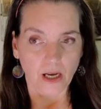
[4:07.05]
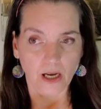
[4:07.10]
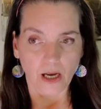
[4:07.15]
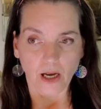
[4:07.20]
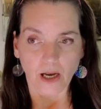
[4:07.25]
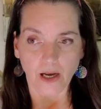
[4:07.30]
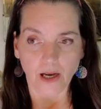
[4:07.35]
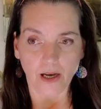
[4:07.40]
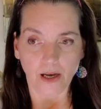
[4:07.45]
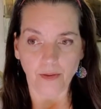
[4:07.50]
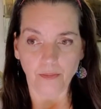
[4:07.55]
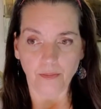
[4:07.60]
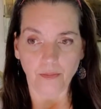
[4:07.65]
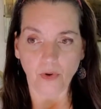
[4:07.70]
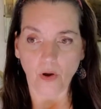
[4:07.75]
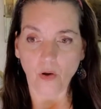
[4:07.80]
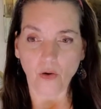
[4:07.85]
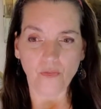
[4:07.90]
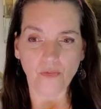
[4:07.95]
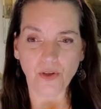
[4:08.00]
um,
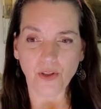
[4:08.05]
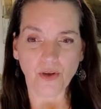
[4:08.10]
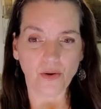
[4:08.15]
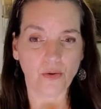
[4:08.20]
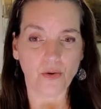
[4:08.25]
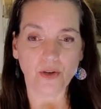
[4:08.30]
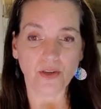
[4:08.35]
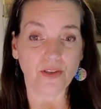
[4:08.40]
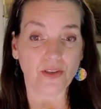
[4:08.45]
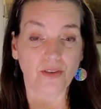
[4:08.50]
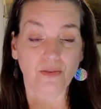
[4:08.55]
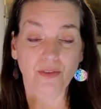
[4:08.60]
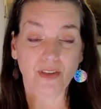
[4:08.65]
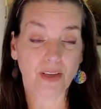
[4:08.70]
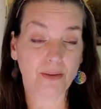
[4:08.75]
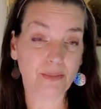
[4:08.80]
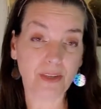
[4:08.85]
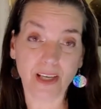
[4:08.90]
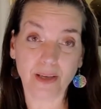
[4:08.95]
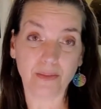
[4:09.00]
over the course of
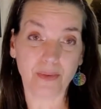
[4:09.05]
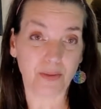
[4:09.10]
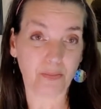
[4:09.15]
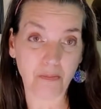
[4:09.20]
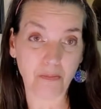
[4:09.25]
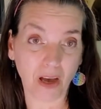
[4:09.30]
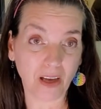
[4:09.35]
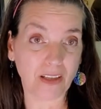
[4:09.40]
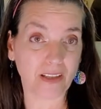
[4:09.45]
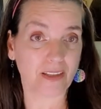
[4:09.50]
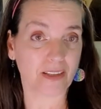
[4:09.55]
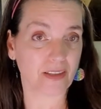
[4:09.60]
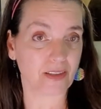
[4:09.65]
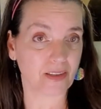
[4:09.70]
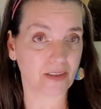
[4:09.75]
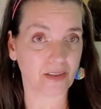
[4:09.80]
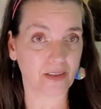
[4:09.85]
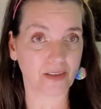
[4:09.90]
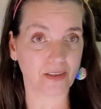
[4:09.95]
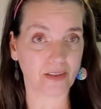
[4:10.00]
sometimes
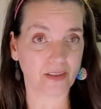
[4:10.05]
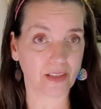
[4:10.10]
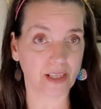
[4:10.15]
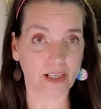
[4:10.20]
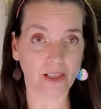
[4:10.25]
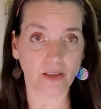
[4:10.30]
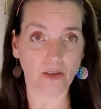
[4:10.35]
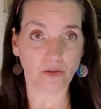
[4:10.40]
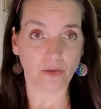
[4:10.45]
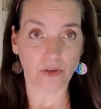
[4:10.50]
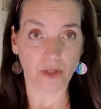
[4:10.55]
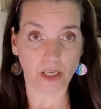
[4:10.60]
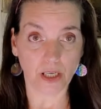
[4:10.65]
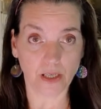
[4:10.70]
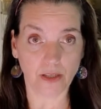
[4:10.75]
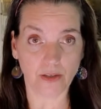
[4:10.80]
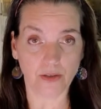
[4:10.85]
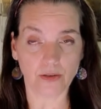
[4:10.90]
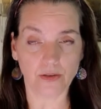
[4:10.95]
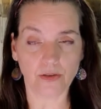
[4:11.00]
months, let alone
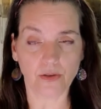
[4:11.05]
years.